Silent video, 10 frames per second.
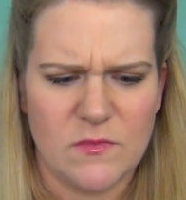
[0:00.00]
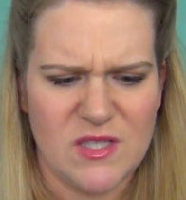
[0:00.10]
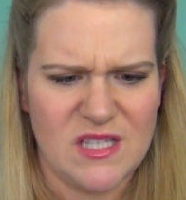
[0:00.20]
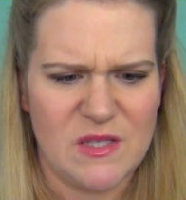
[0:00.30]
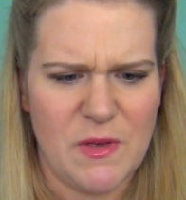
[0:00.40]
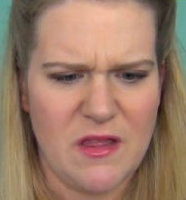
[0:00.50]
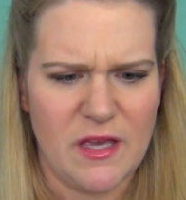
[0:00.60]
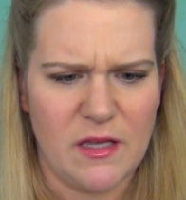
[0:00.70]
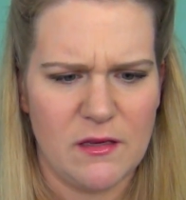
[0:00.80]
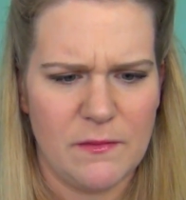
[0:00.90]
what does it smell
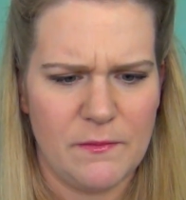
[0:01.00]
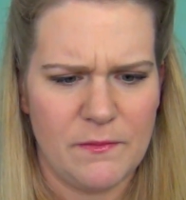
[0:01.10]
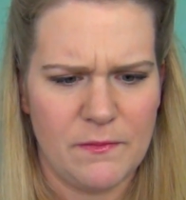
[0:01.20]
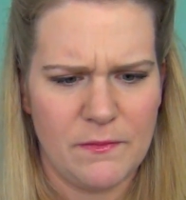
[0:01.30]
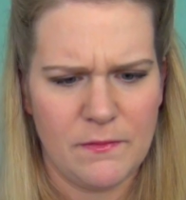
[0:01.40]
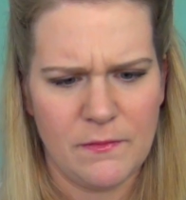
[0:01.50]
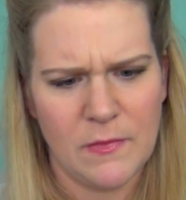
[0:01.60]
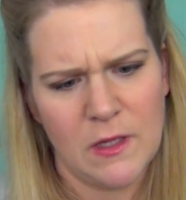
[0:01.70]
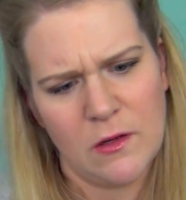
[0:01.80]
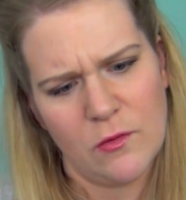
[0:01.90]
like
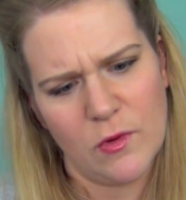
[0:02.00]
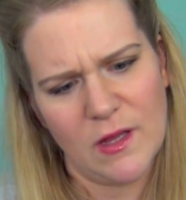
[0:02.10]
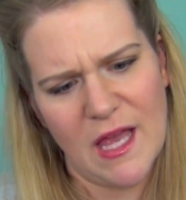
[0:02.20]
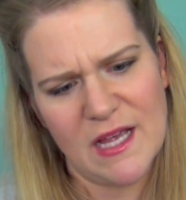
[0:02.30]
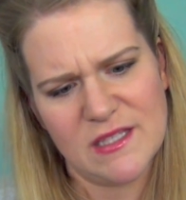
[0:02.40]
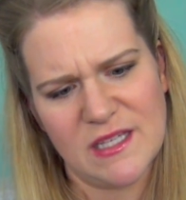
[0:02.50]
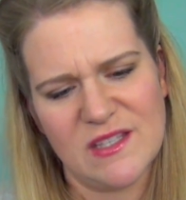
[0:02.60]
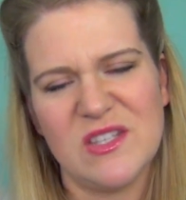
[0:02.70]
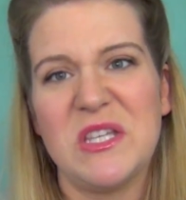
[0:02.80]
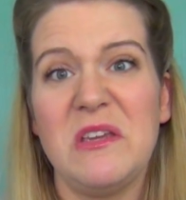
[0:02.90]

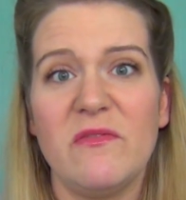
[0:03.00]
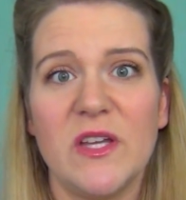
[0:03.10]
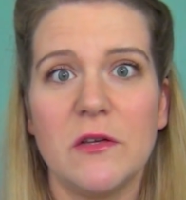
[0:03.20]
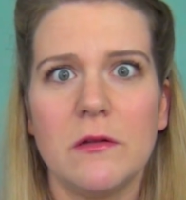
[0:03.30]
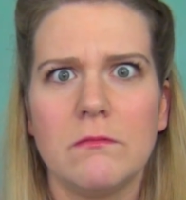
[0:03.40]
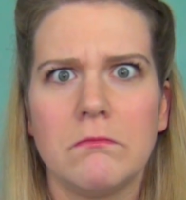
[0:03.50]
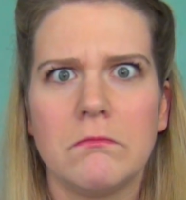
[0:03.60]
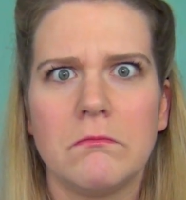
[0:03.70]
relaxing sea fennel